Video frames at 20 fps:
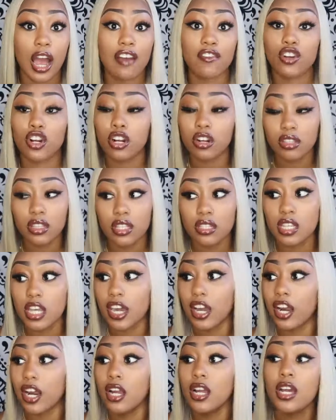I've curled this
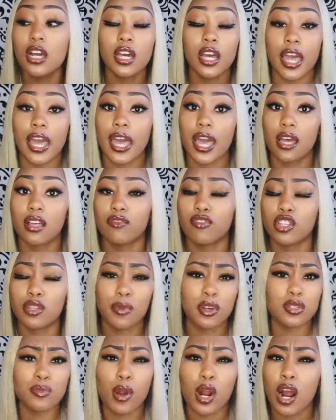hair, and for
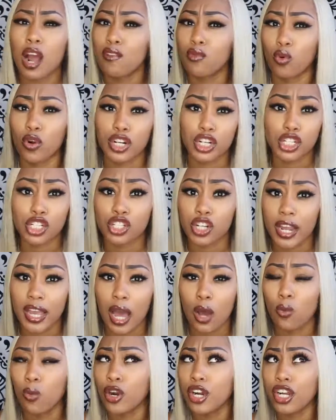the most part, I've worn it
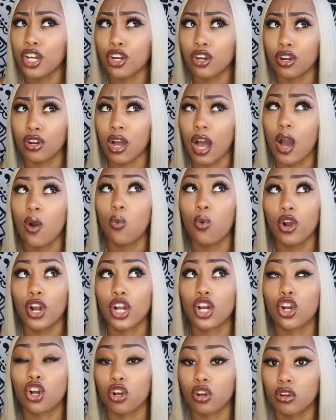straight. I wore it
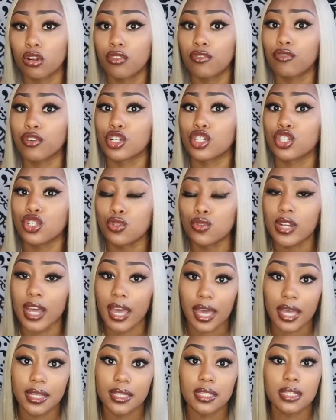curled for 2
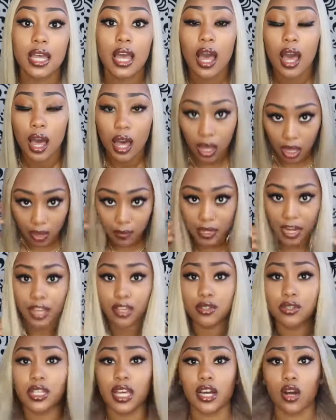days, and
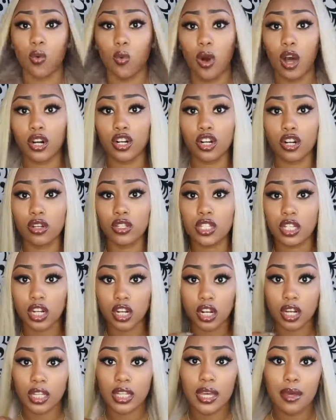I use like a wand curl to
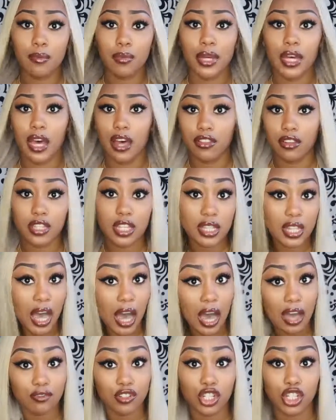curl it. But other than
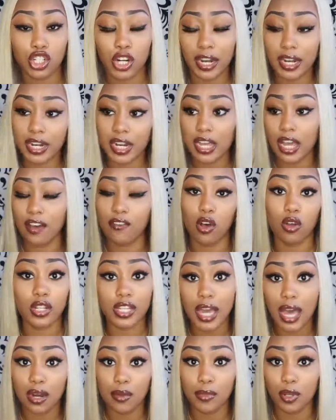that, I've just straightened it. I've
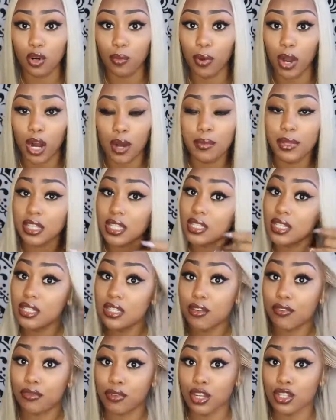only had a middle part, but this
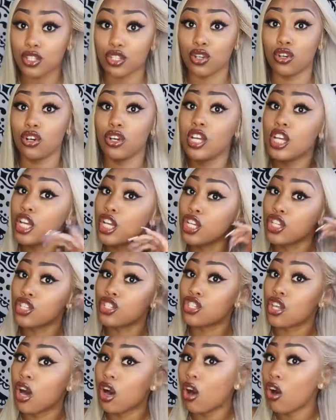is a frontal,
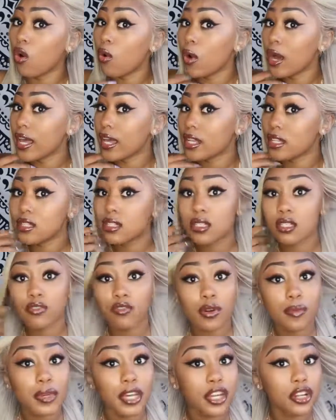so it's
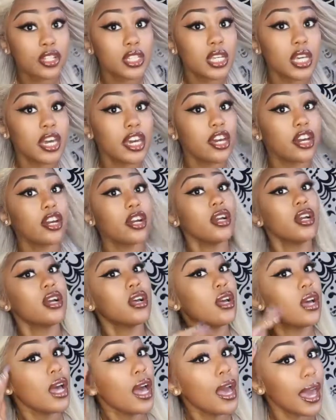from ear to ear,
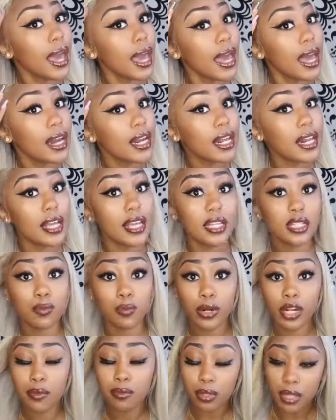and it is
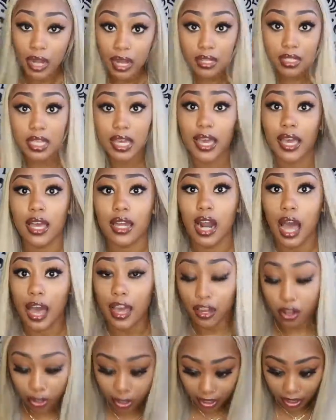pre-plucked. And
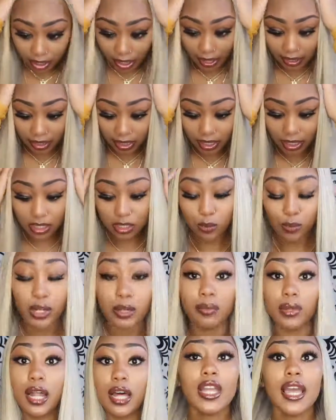I agree, like, it is
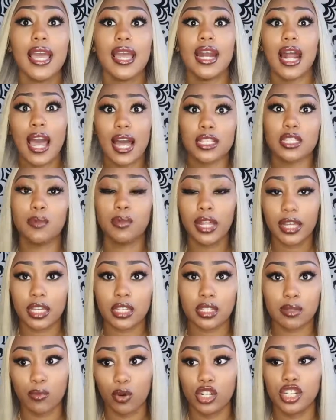pre-plucked, and I had to
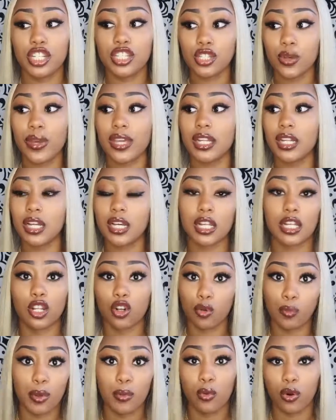pluck it some more just so it could look a
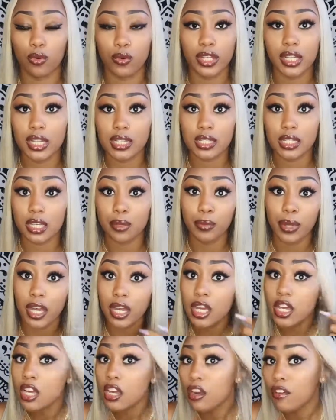little bit more realistic.
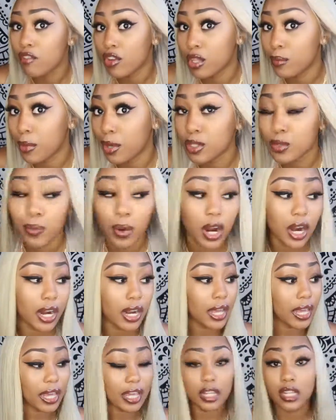But for the most
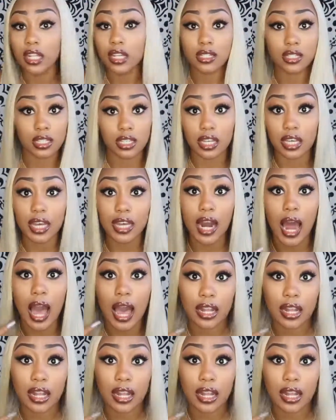part, it looks good.